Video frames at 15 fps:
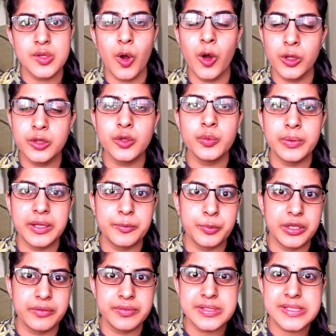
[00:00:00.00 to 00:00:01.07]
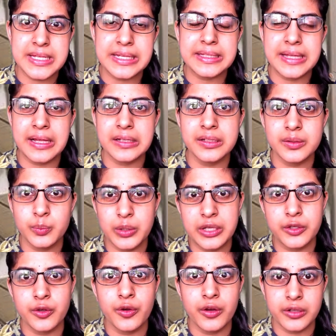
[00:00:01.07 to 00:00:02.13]
although we had previously done a
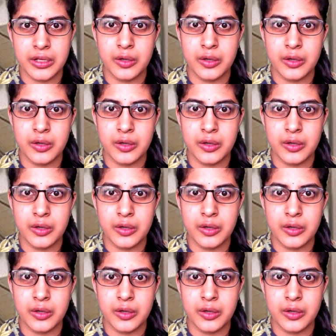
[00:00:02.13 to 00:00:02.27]
video on